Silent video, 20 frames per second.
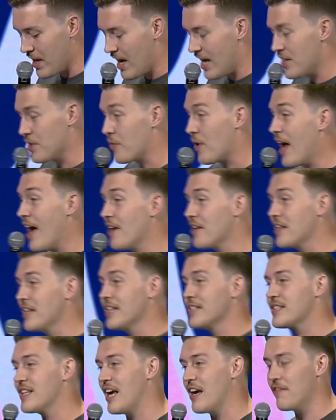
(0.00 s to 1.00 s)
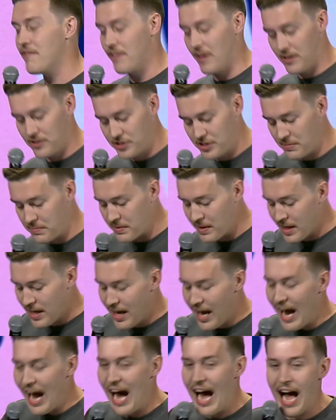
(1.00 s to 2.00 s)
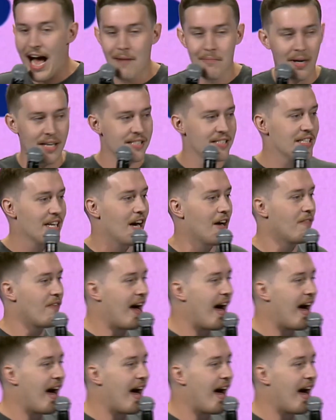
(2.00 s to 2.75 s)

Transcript: And the reality is, Life Fellowship, I myself,